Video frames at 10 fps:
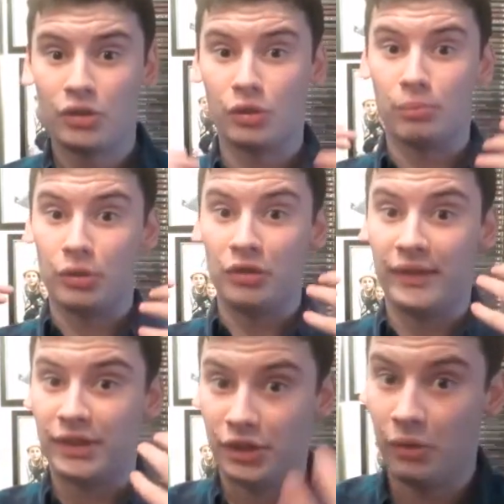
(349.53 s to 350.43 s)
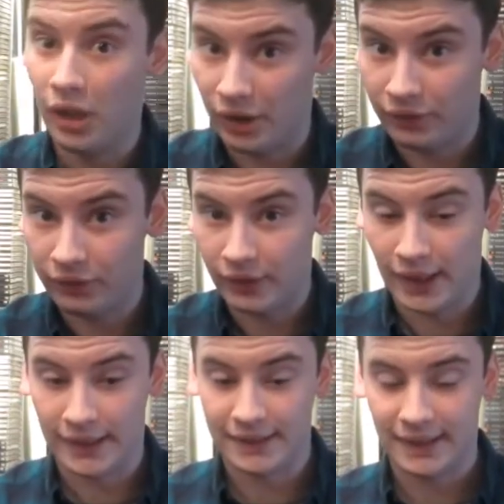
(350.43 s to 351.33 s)
to move it to Earth
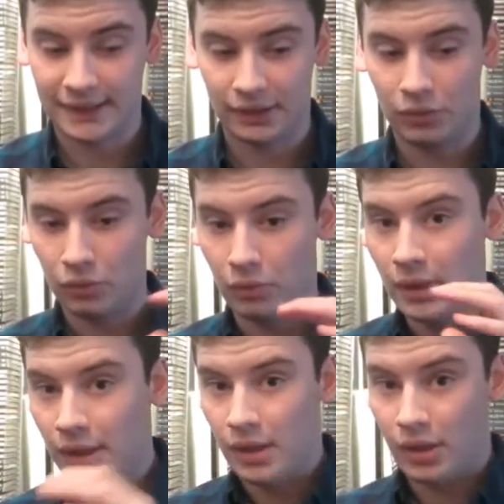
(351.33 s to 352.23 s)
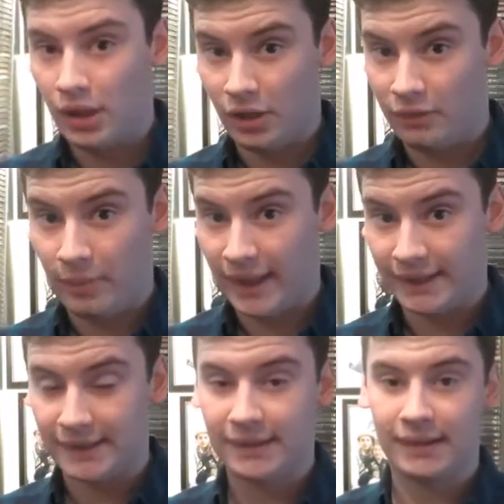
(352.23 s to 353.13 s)
and set it all Earth
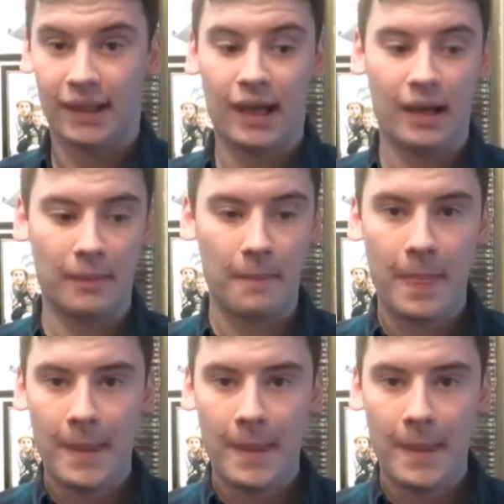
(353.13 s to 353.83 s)
based, um,